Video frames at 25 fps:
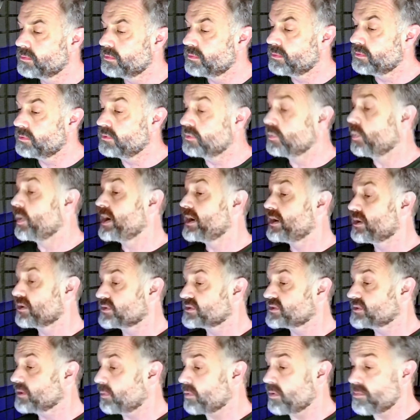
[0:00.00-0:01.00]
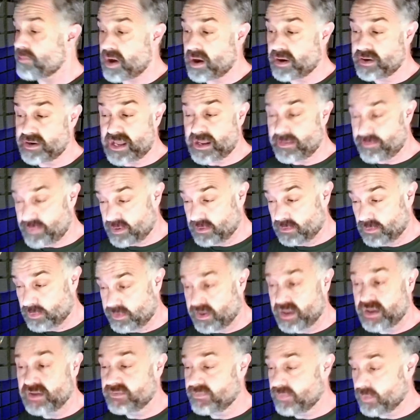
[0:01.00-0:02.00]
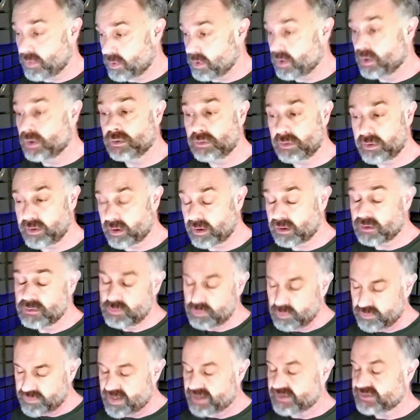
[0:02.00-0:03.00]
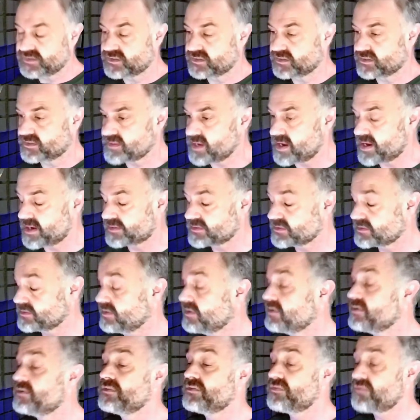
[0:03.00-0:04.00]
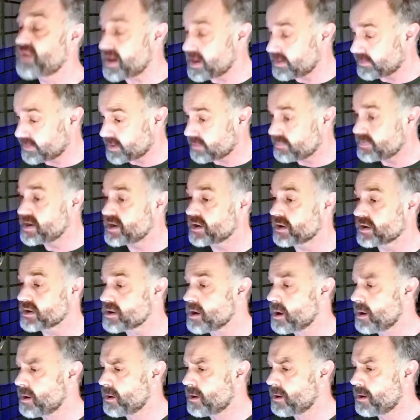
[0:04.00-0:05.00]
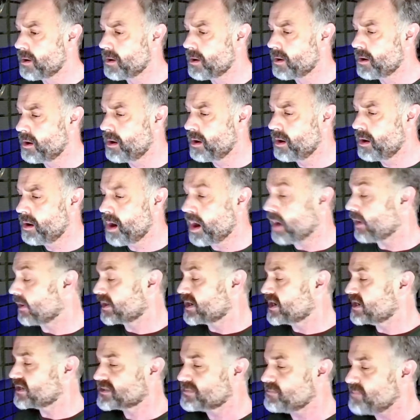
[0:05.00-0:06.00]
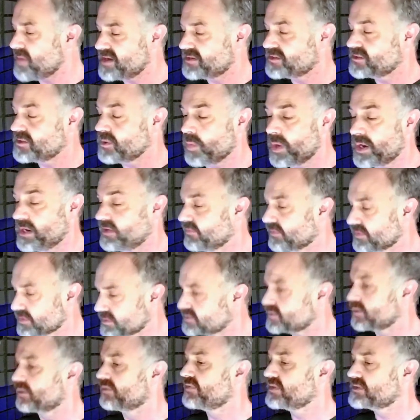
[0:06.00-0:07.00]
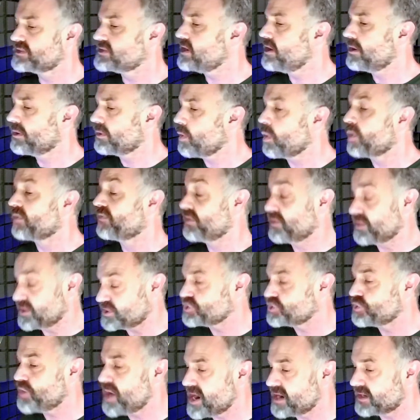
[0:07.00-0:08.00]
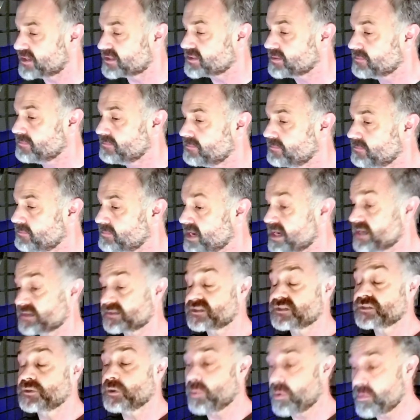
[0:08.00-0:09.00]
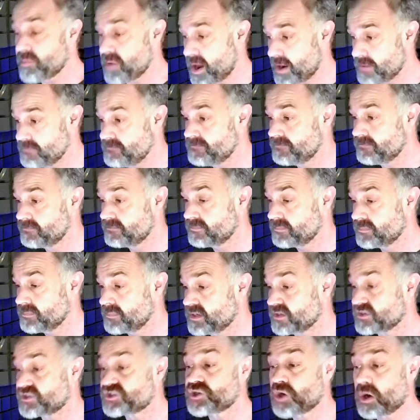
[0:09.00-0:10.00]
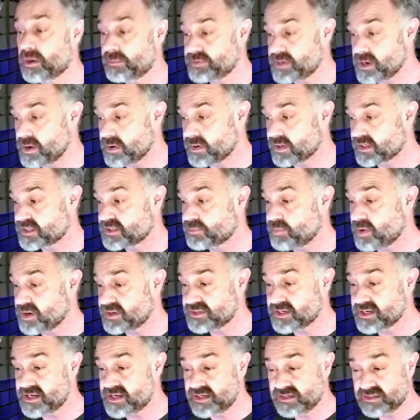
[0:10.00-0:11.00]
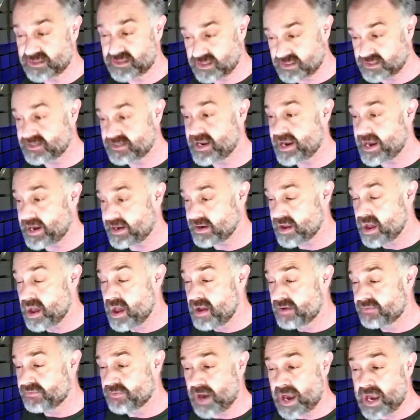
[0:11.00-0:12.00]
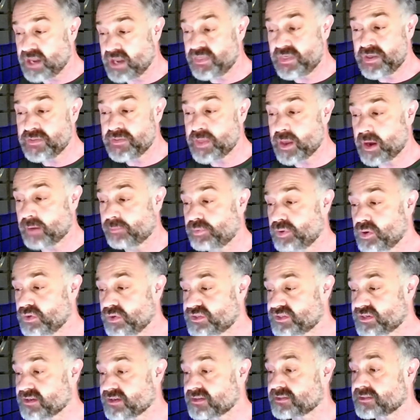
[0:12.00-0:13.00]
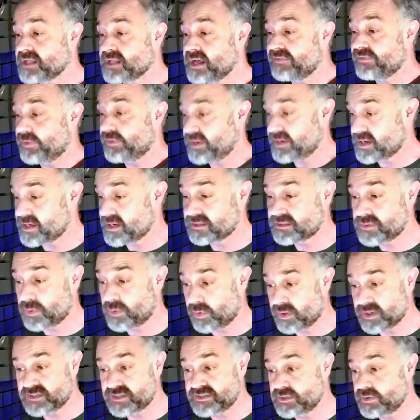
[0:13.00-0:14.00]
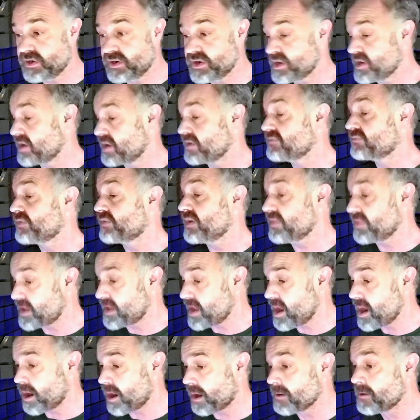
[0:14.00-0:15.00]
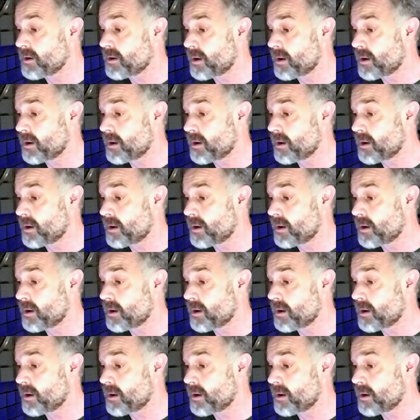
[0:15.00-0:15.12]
The waiter Silbermann had been looking for earlier, without success, finally appeared. Our guests meant to wait for service here or for the trains? asked Silbermann his sharp tone expressing his disdain for anything that approached slovenliness or exuded an unfriendly air.